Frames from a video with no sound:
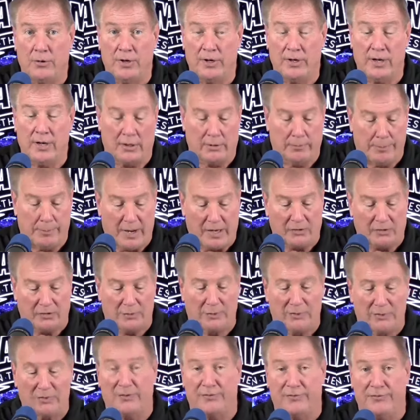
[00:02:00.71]
Now, the Bengals
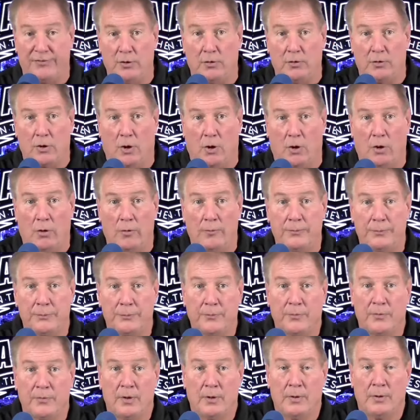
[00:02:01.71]
missed a field goal,
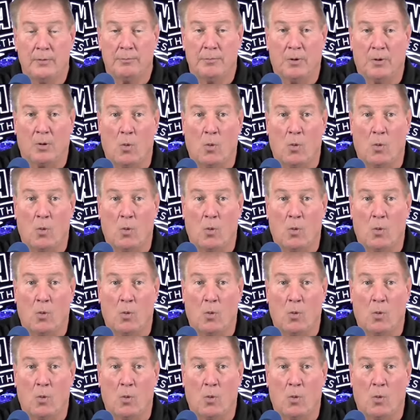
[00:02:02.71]
but